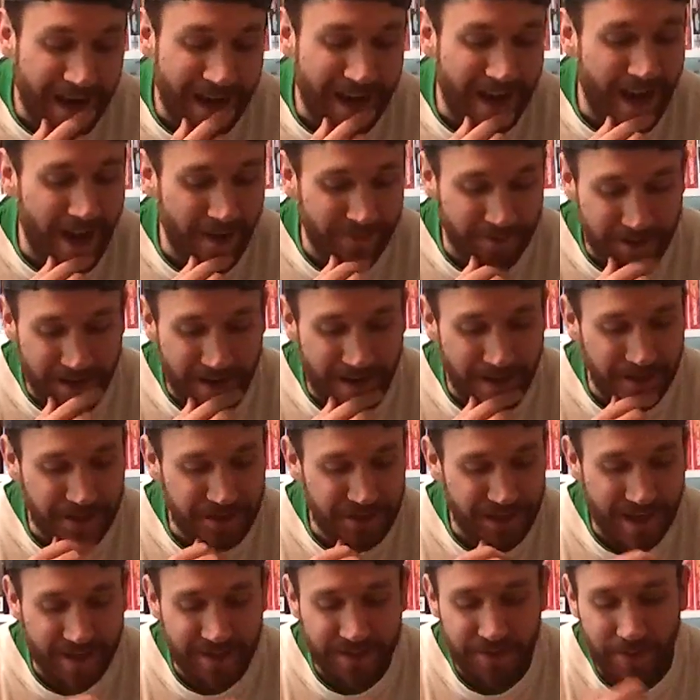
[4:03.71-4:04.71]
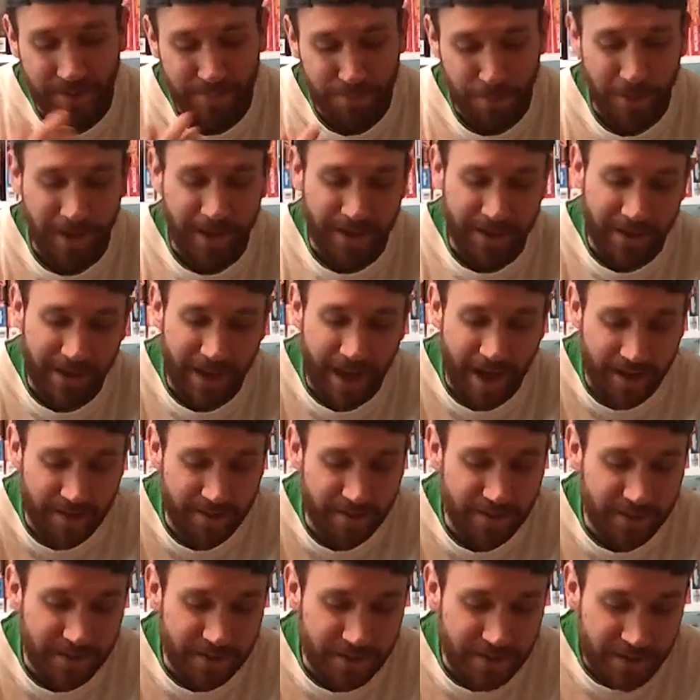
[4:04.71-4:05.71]
I haven't had a chance to. I've played a lot
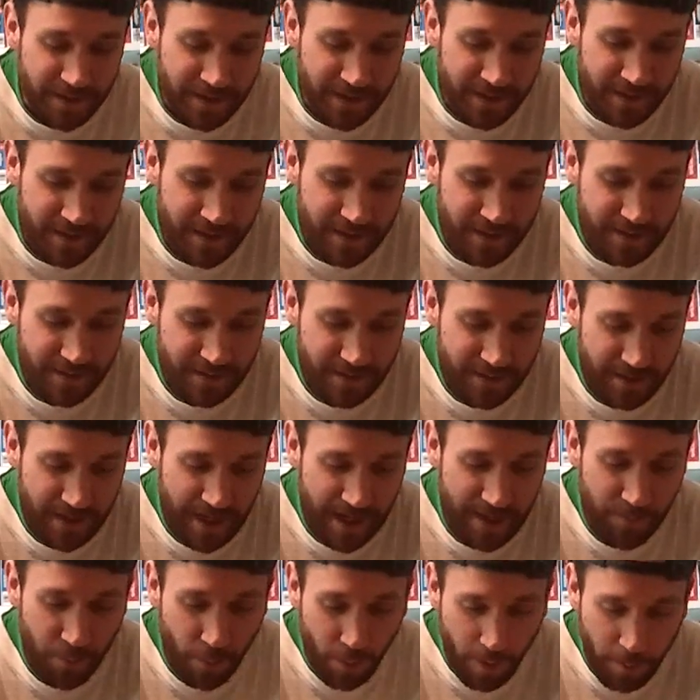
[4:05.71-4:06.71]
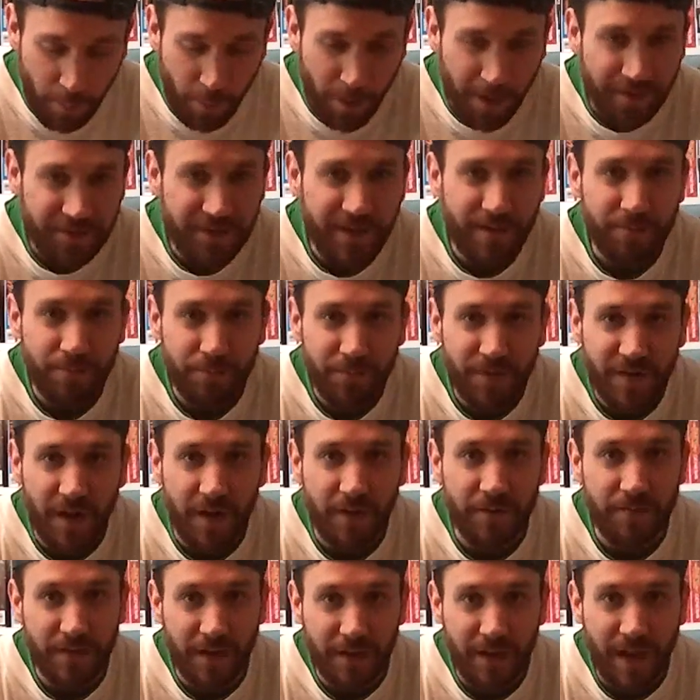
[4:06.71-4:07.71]
of the Game Boy ones. I've
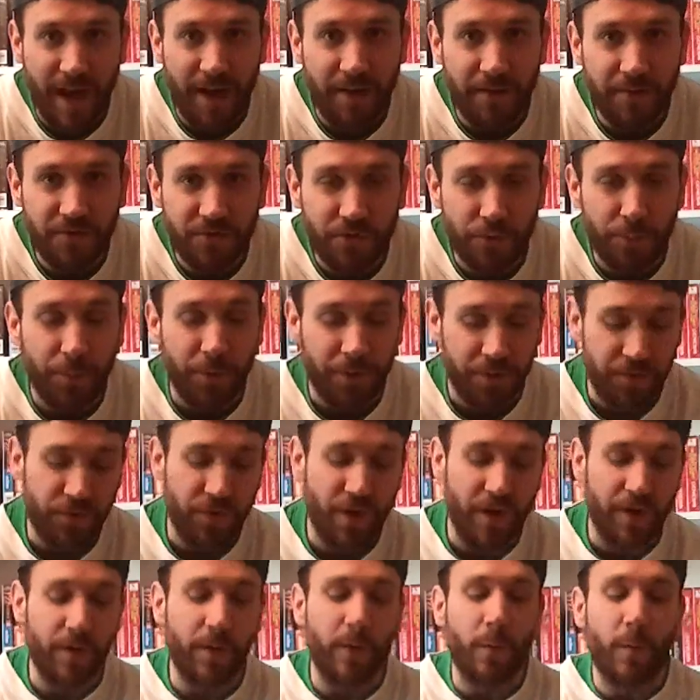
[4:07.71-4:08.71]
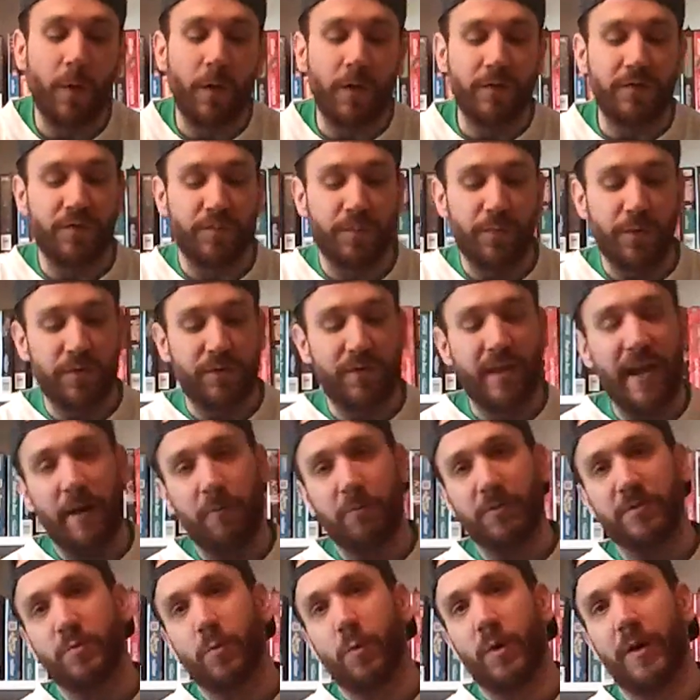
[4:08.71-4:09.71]
done a lot of the Super Nintendo ones, but that
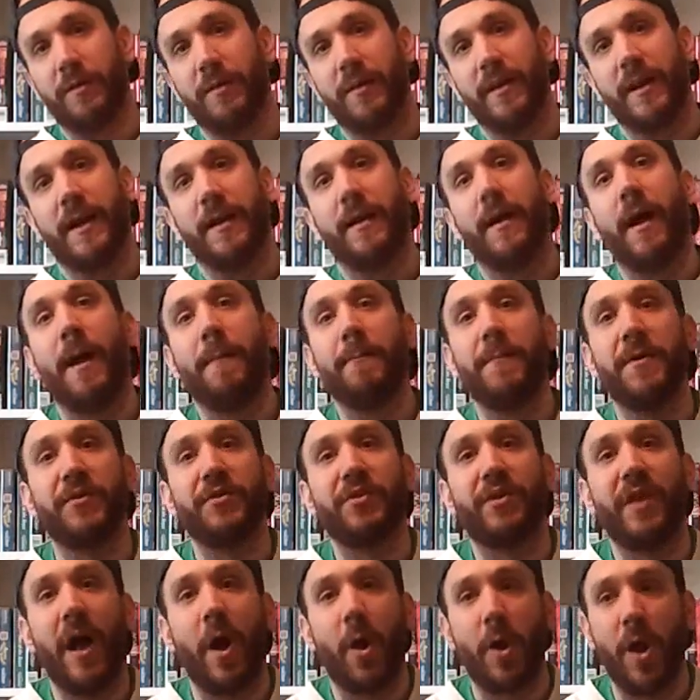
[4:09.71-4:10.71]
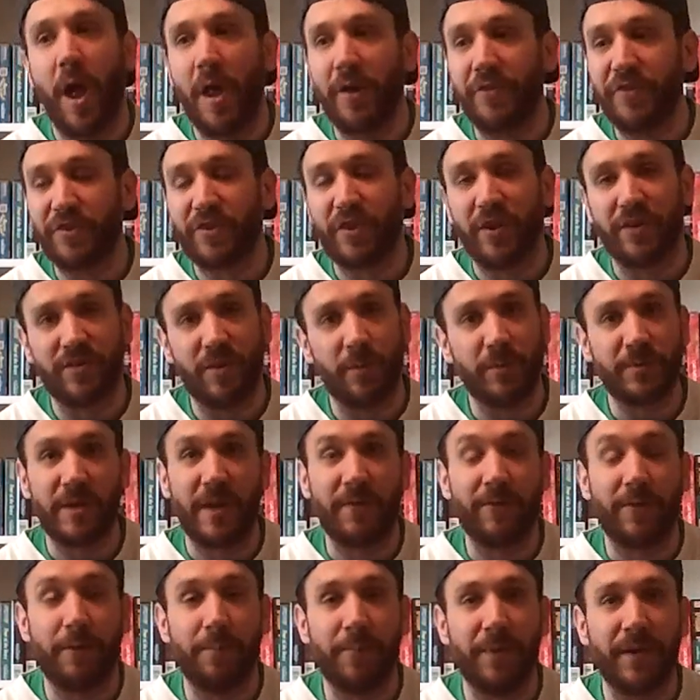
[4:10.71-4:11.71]
was one that I missed out on just because I was
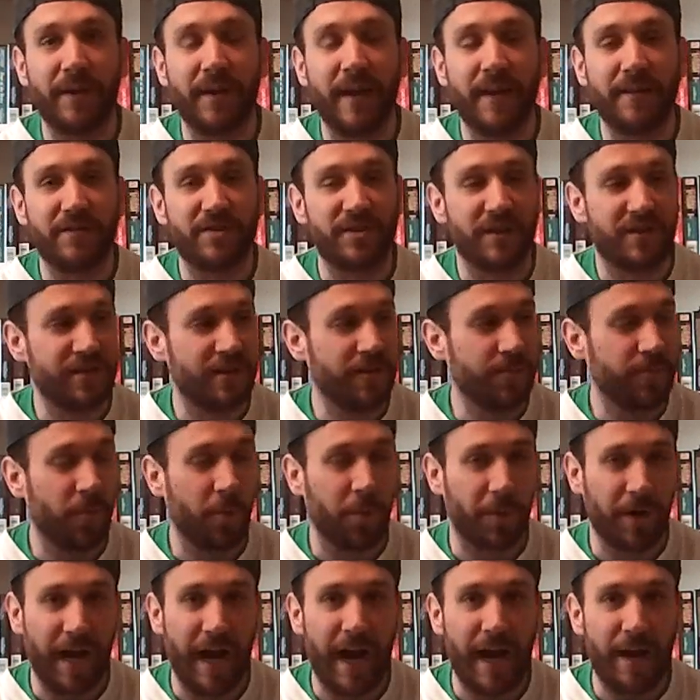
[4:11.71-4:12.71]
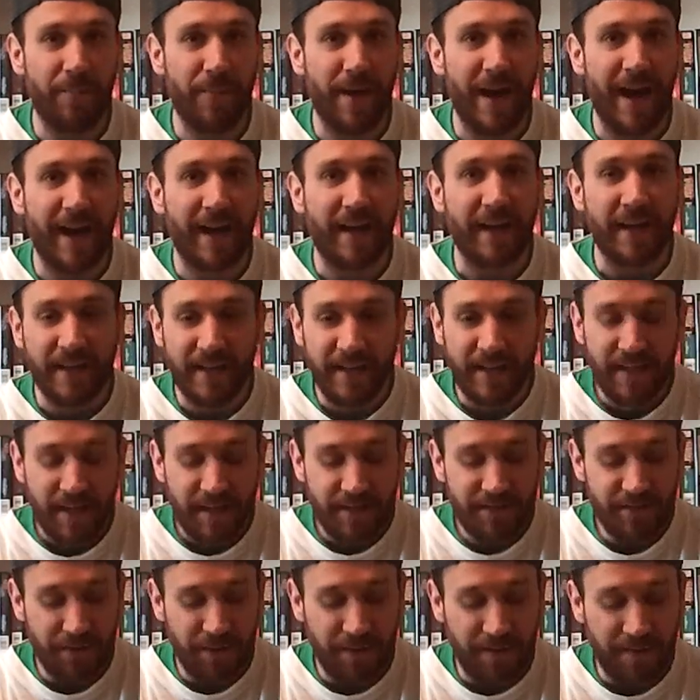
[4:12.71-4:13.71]
never a big N64 guy back
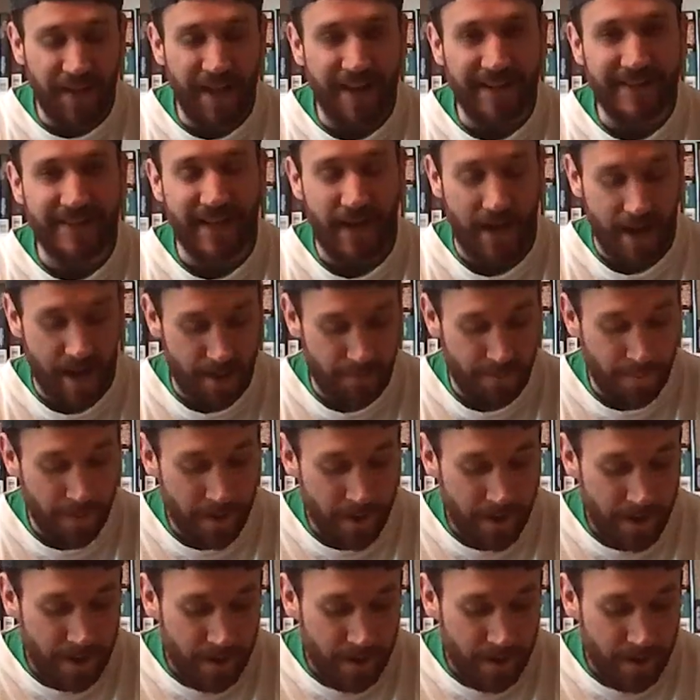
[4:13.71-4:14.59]
during that time.